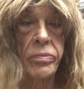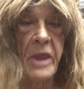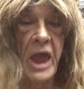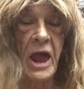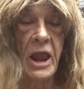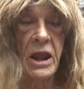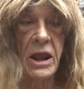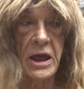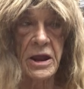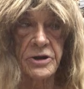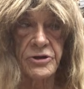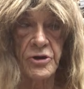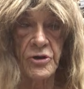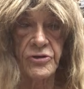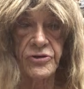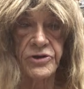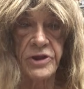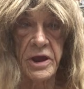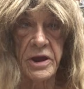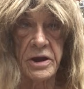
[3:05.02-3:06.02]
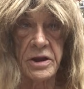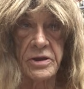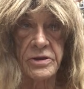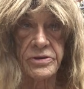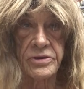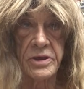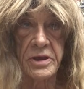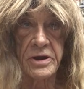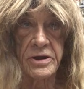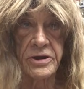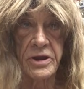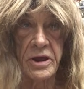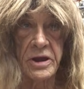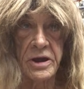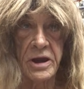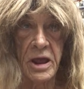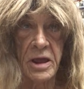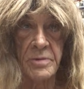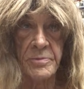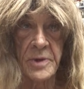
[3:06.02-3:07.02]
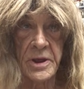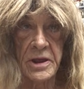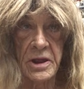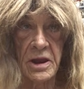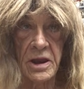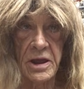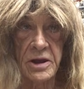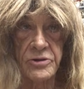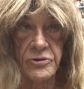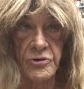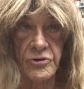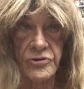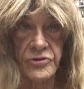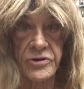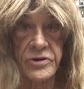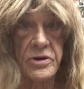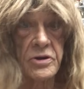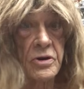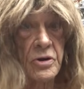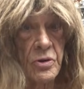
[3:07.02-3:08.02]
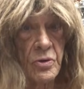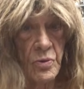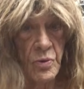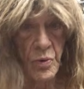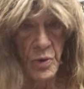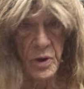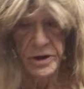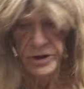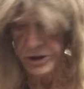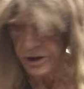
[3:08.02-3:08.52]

Electrostatics and dynamic electricity are quite